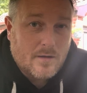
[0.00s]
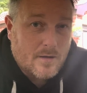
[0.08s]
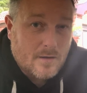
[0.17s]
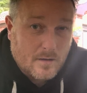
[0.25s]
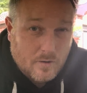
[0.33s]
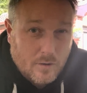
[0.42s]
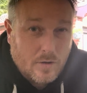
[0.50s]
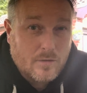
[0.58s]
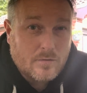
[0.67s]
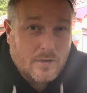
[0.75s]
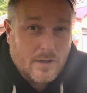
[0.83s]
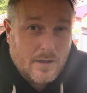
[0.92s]

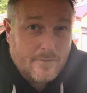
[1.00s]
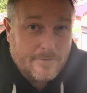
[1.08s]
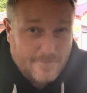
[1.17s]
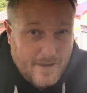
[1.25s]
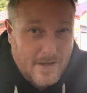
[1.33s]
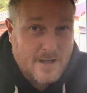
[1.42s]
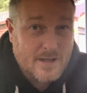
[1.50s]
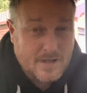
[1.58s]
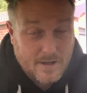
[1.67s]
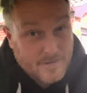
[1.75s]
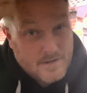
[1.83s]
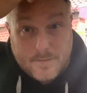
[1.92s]
low fee
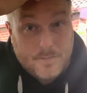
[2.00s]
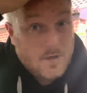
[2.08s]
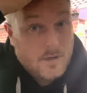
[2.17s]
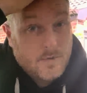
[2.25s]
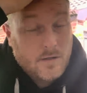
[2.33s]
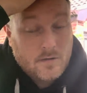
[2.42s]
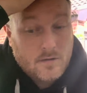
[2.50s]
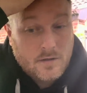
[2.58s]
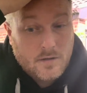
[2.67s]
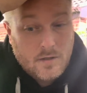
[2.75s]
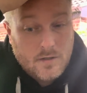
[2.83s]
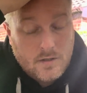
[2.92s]
if it's a permanent,
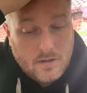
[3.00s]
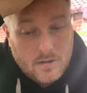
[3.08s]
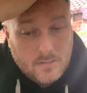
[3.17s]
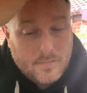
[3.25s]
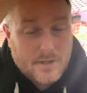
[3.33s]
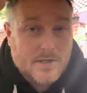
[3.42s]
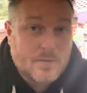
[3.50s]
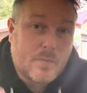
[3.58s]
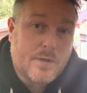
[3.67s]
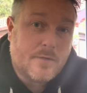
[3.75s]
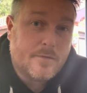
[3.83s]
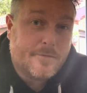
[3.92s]
because
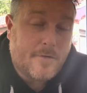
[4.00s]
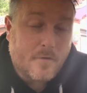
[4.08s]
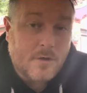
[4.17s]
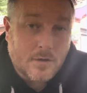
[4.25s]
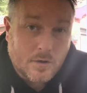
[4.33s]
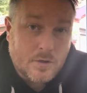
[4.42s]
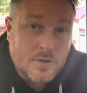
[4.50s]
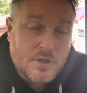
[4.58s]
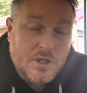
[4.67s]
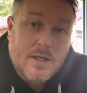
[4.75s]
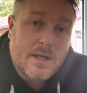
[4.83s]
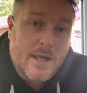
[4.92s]
with foreign loans
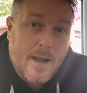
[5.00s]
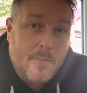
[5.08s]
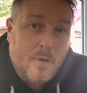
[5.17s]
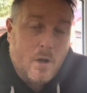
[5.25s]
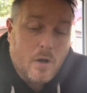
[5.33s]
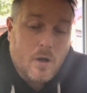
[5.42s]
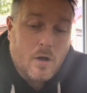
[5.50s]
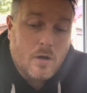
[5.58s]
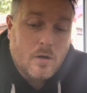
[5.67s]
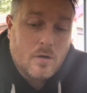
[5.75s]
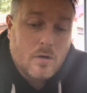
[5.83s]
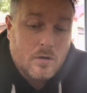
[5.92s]
you can get more.
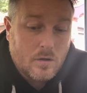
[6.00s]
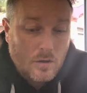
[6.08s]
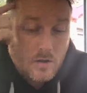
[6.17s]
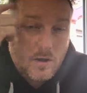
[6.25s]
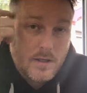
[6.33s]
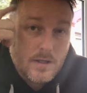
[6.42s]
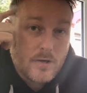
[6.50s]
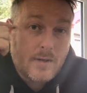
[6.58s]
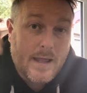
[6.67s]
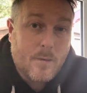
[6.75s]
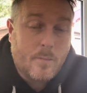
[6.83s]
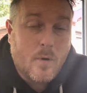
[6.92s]
You're
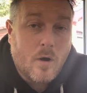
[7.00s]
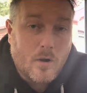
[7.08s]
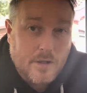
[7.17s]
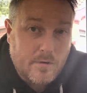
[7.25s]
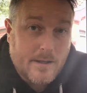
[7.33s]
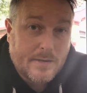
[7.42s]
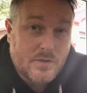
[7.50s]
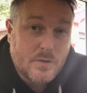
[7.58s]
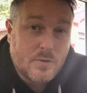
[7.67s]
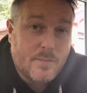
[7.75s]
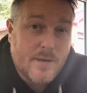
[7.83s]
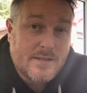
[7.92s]
allowed
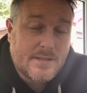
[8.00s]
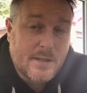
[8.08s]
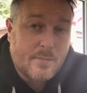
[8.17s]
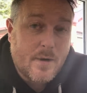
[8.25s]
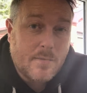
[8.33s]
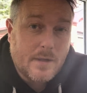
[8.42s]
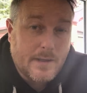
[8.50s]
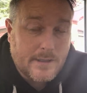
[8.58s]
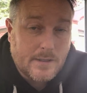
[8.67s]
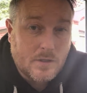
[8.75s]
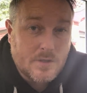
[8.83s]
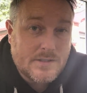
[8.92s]
2 domestic Premier League
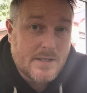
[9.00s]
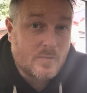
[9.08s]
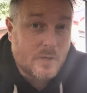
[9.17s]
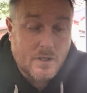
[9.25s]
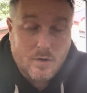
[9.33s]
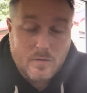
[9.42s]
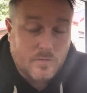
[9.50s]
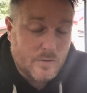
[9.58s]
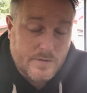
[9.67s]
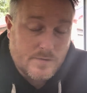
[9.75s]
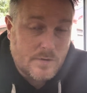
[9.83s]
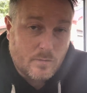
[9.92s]
loans, as we know,
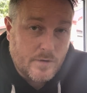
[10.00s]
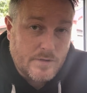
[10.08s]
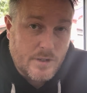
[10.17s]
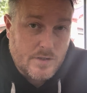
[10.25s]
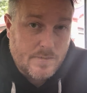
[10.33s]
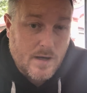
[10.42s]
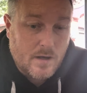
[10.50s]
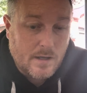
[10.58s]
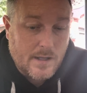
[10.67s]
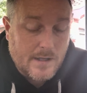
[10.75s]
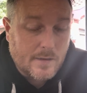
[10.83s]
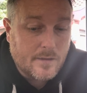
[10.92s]
we've talked about at
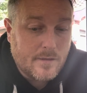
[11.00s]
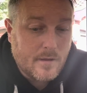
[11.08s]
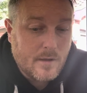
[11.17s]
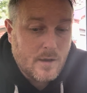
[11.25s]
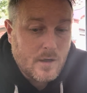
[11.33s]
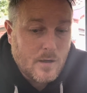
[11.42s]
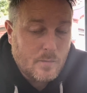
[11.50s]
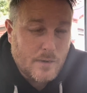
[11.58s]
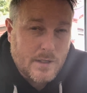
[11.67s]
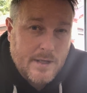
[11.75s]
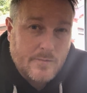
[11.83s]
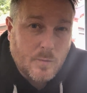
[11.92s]
length, but
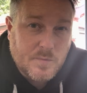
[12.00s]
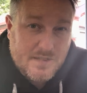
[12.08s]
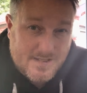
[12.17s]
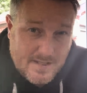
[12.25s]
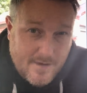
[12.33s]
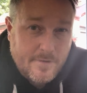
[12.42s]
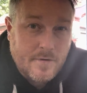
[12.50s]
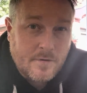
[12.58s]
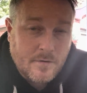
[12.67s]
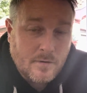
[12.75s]
you can have up to 7